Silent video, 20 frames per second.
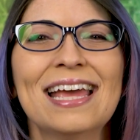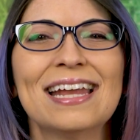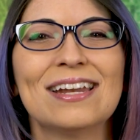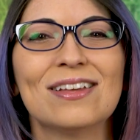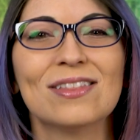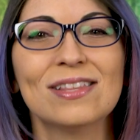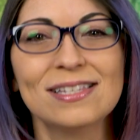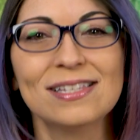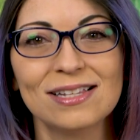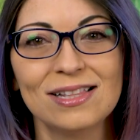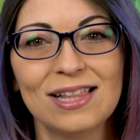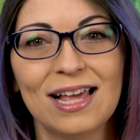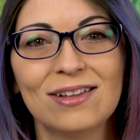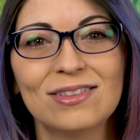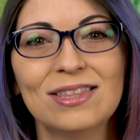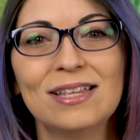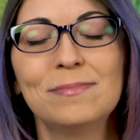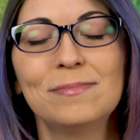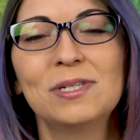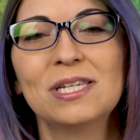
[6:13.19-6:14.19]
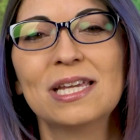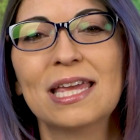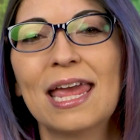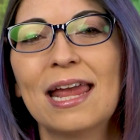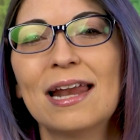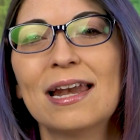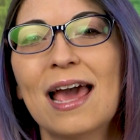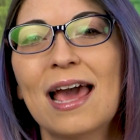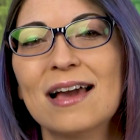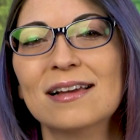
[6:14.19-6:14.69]
Now, this allowed them to
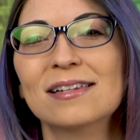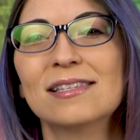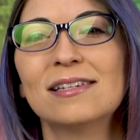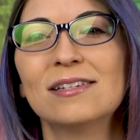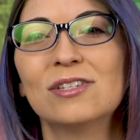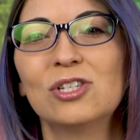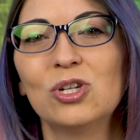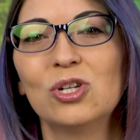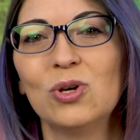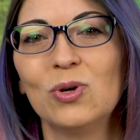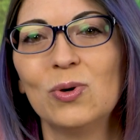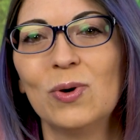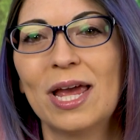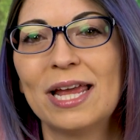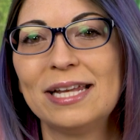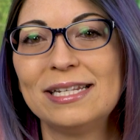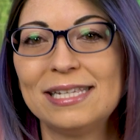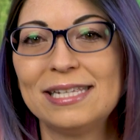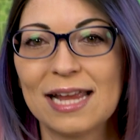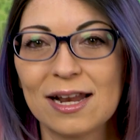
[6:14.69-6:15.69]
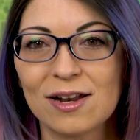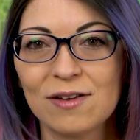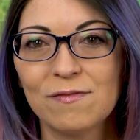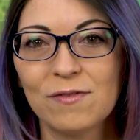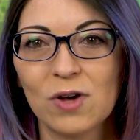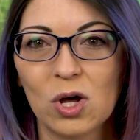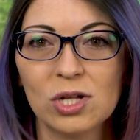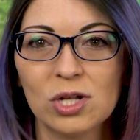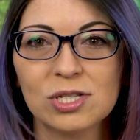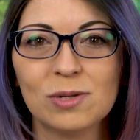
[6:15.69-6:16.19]
gain access to a data
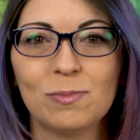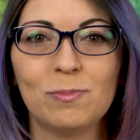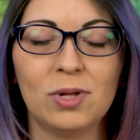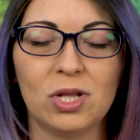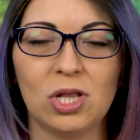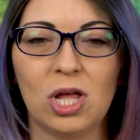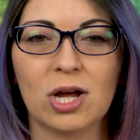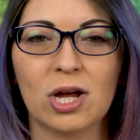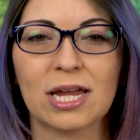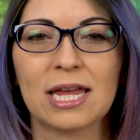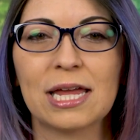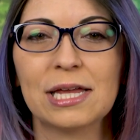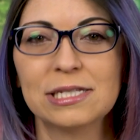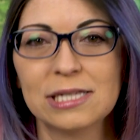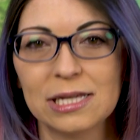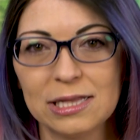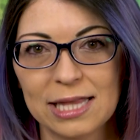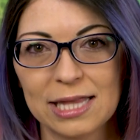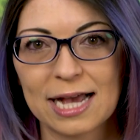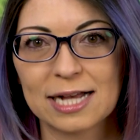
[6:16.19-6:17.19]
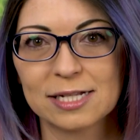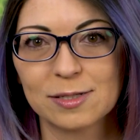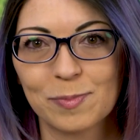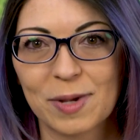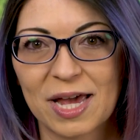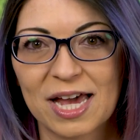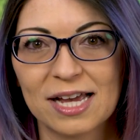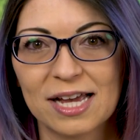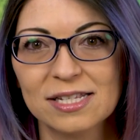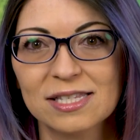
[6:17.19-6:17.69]
vault belonging to
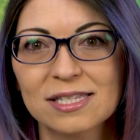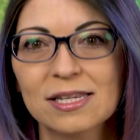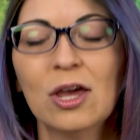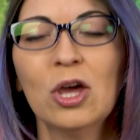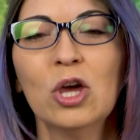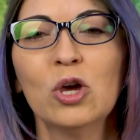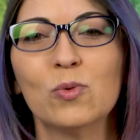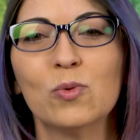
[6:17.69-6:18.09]
LastPass,